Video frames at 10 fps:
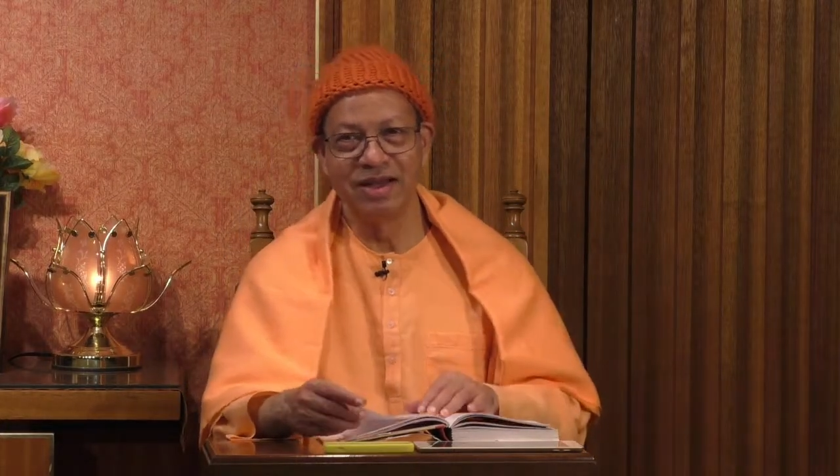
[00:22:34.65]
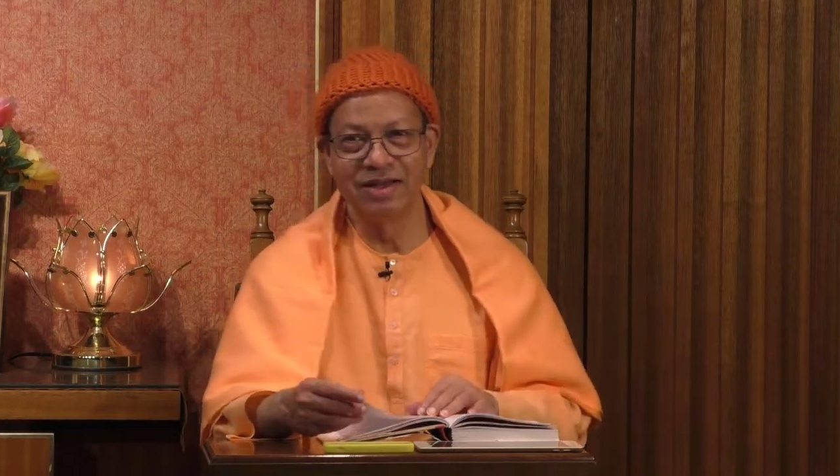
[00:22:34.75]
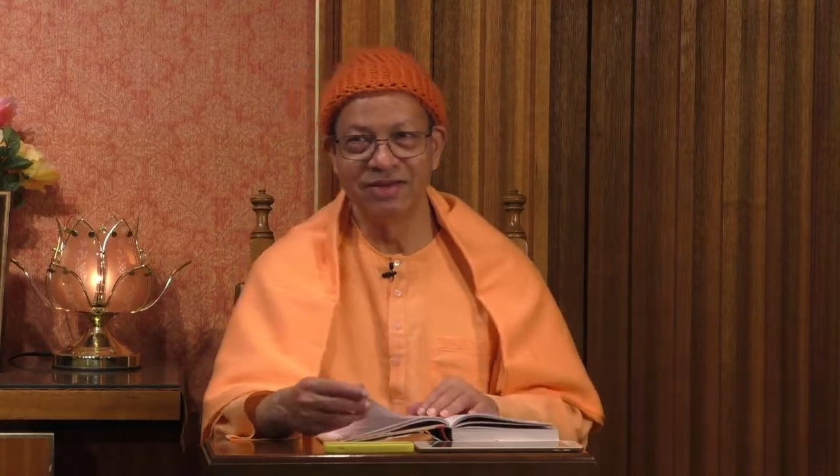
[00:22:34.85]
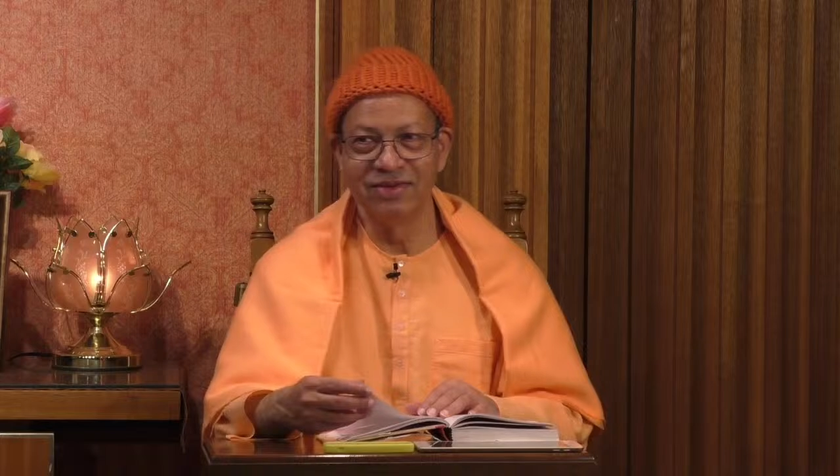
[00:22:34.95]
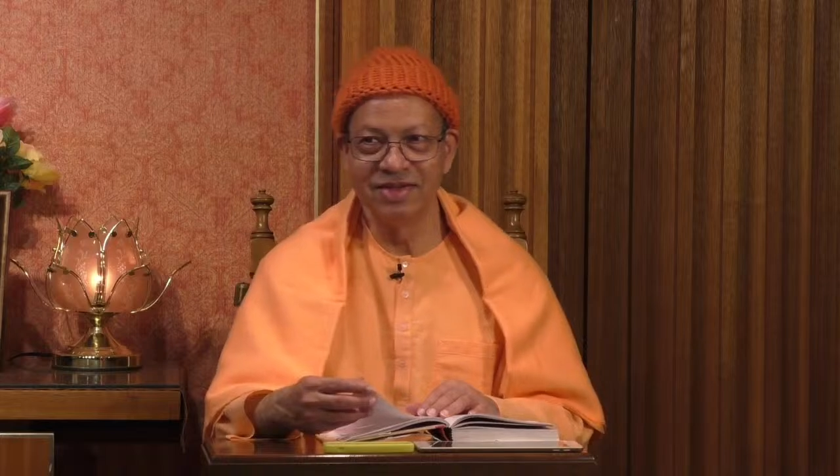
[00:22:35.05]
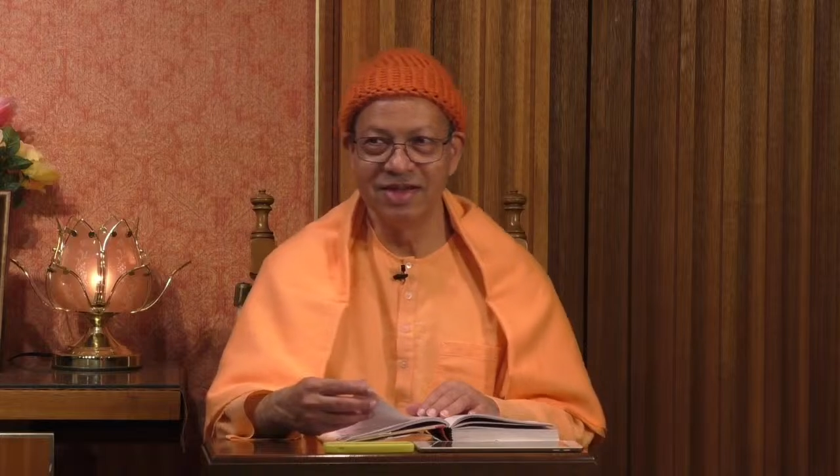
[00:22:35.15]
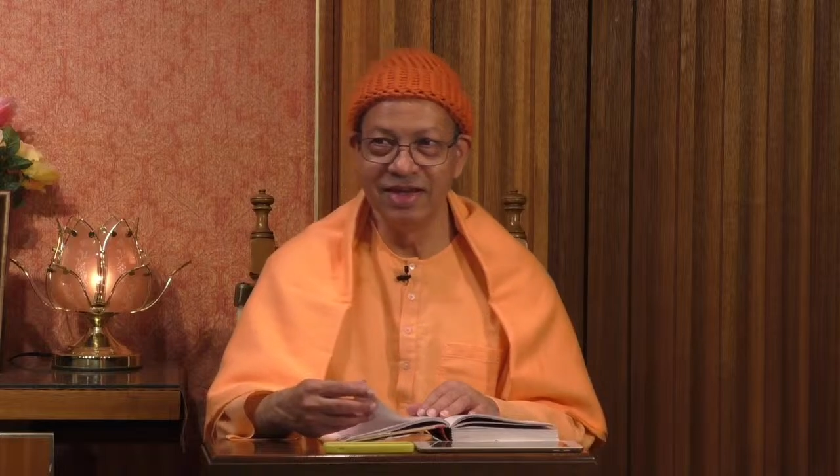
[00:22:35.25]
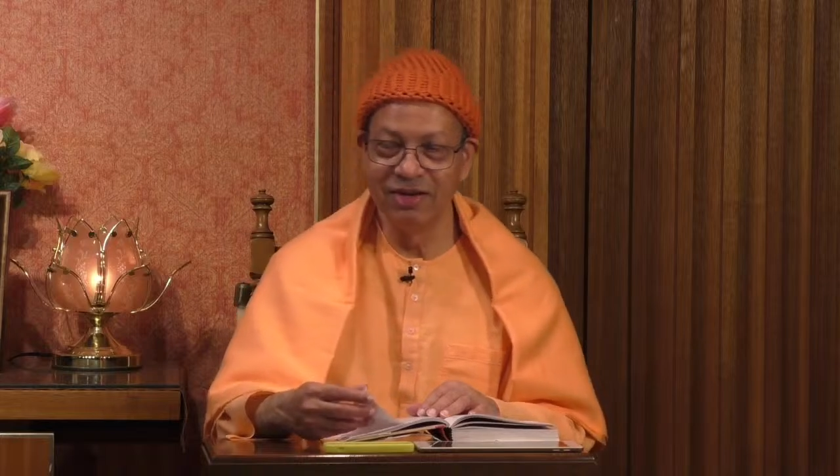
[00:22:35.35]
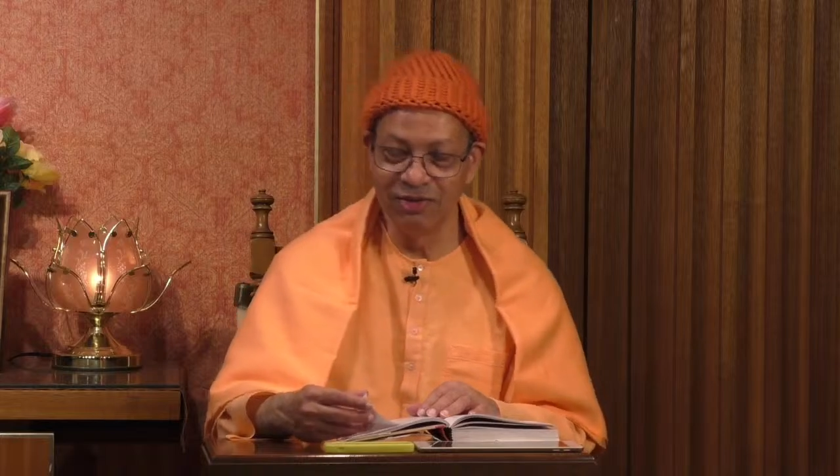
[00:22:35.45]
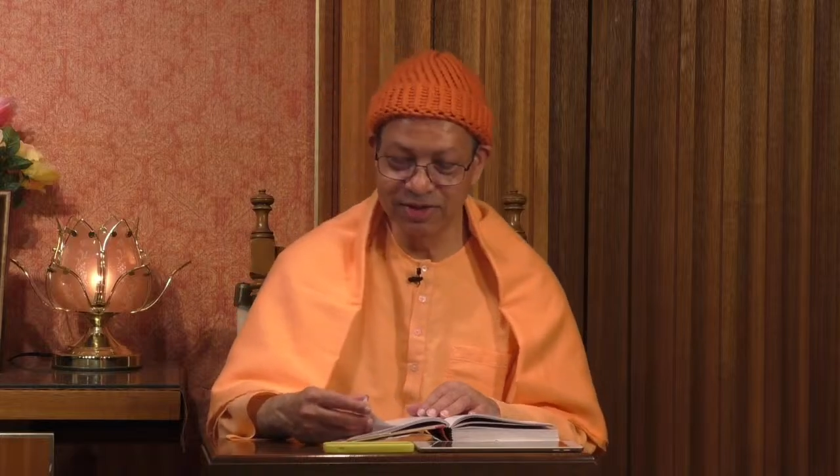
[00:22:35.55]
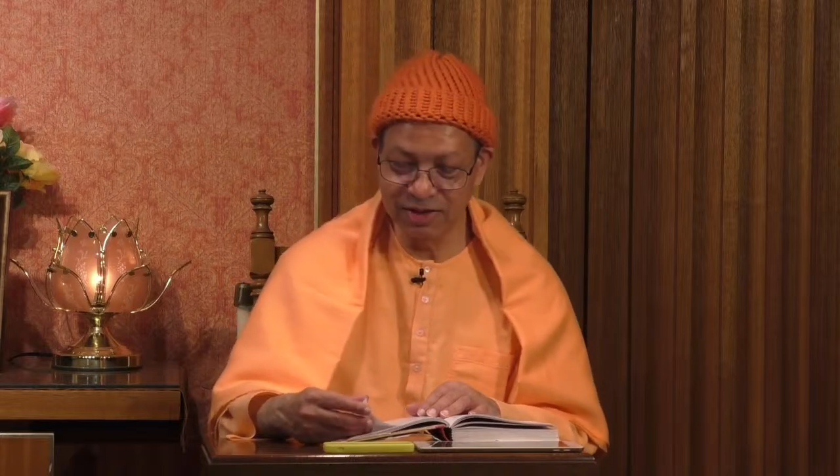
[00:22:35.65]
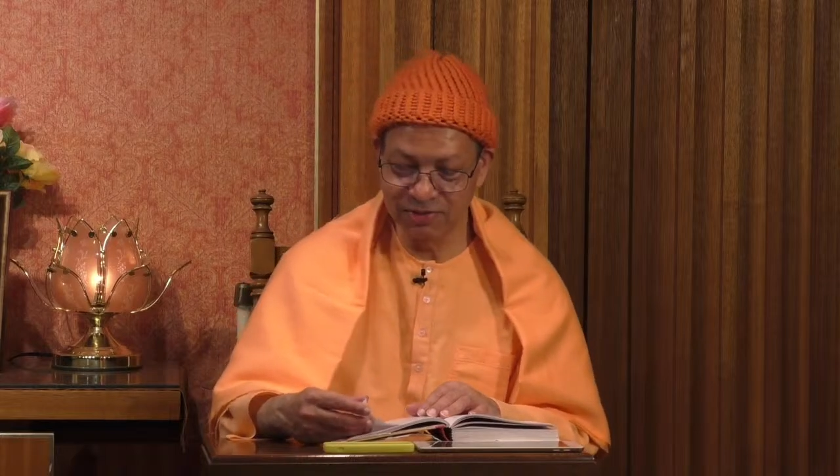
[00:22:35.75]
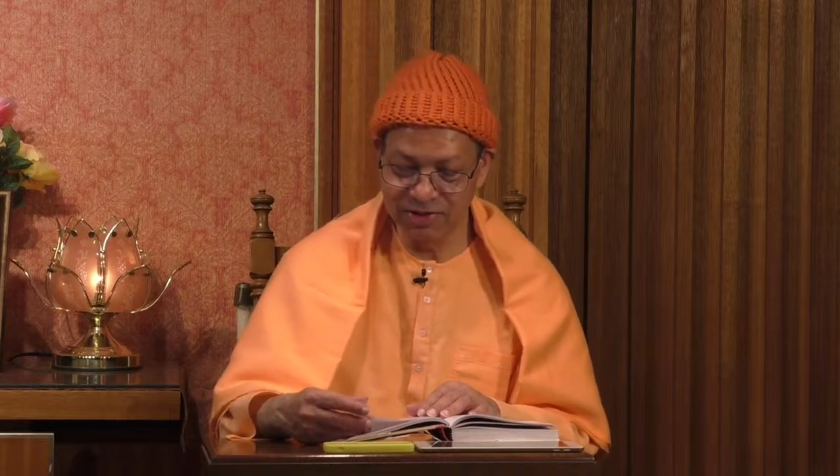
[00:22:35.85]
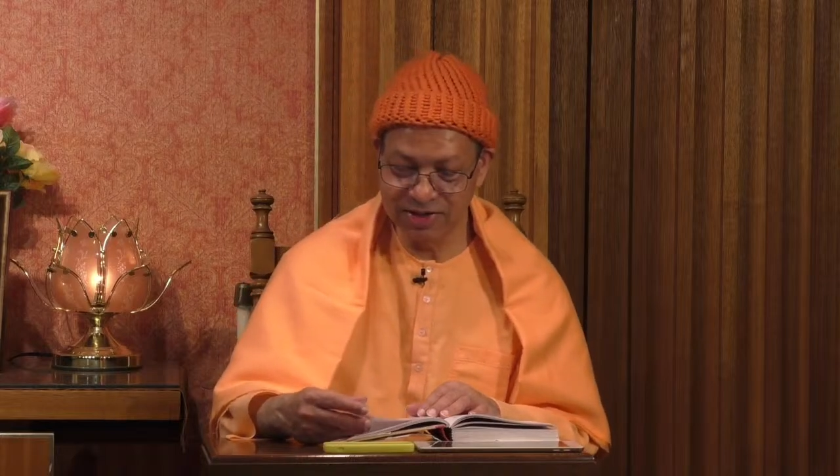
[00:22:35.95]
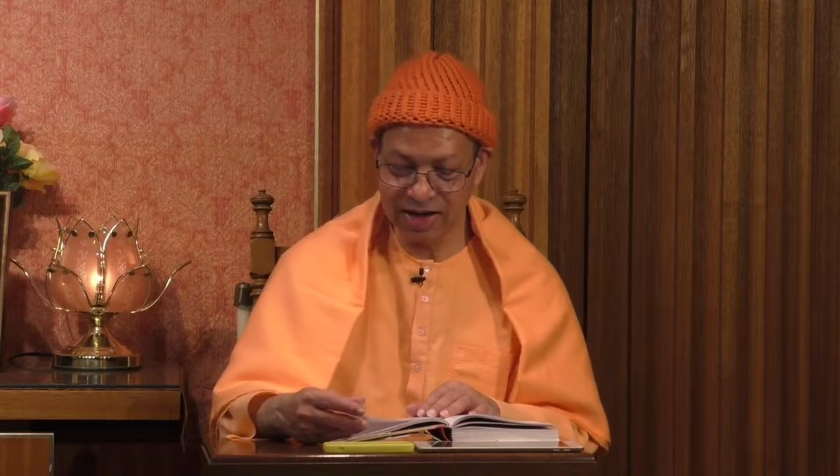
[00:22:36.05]
and he also
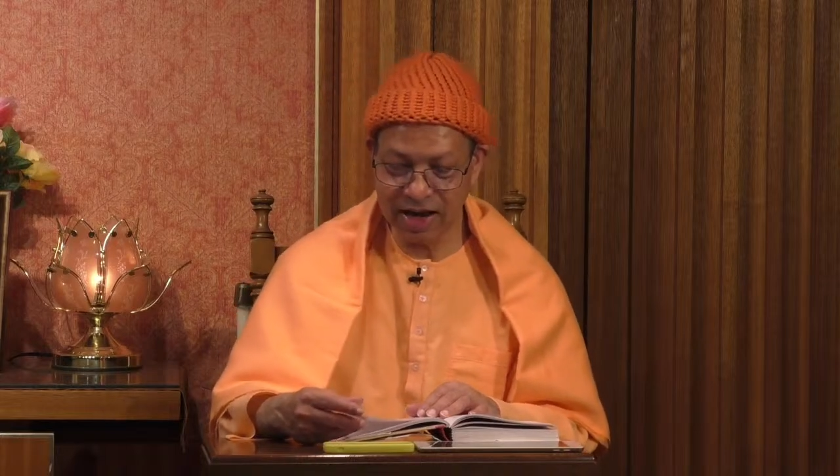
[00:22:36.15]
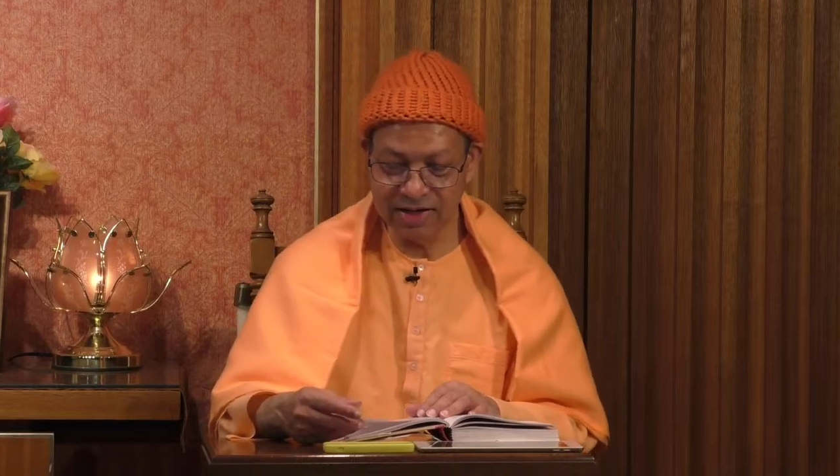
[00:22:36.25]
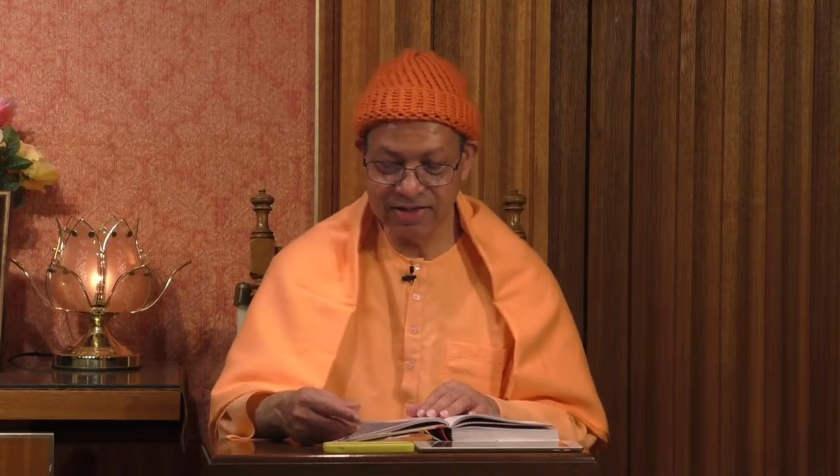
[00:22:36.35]
was glad.